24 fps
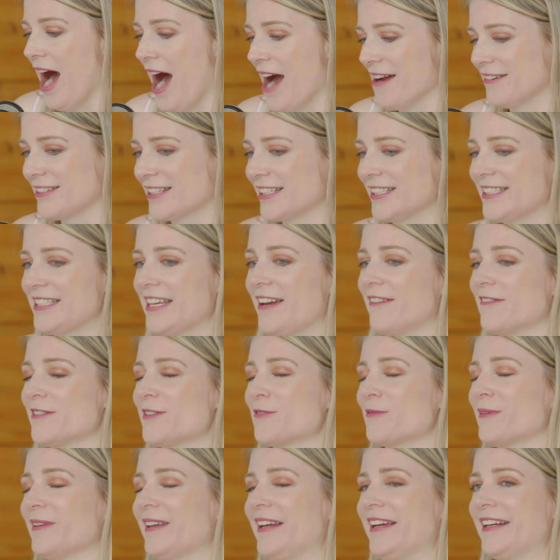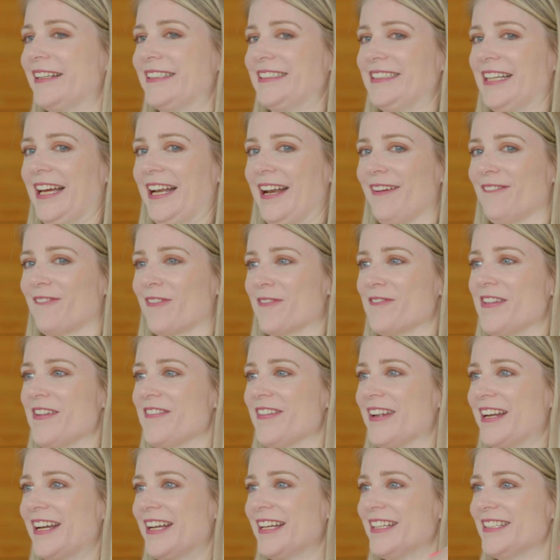I was going to say it was really exciting for me
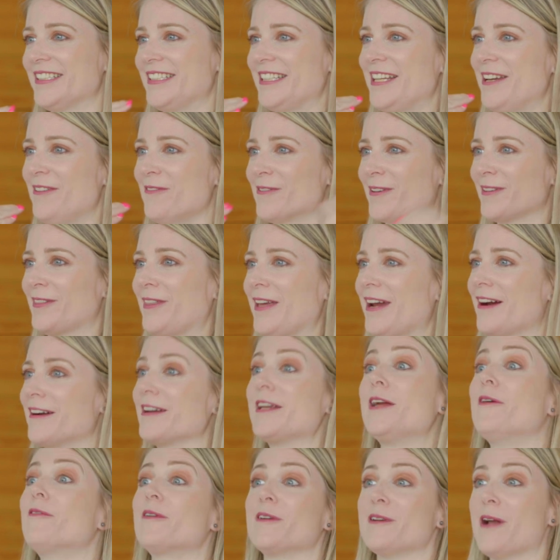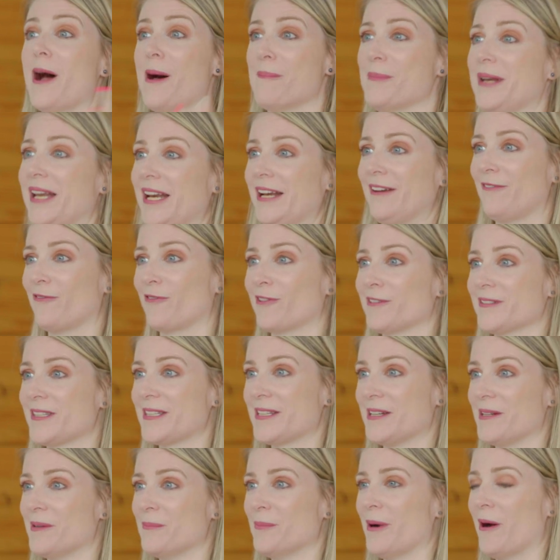because you were there. You were nominated for
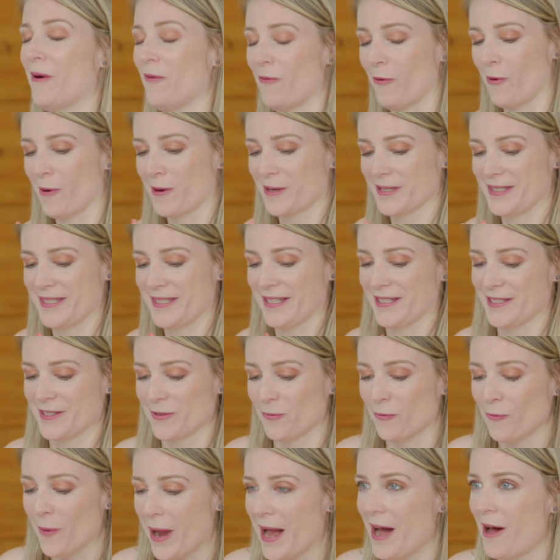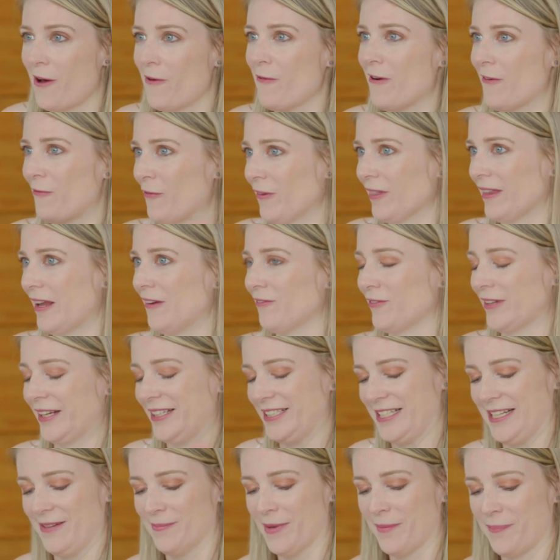some awards as well with a lovely
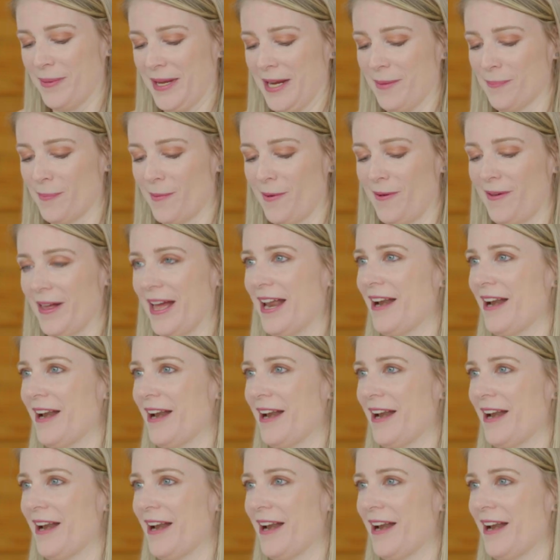team of people.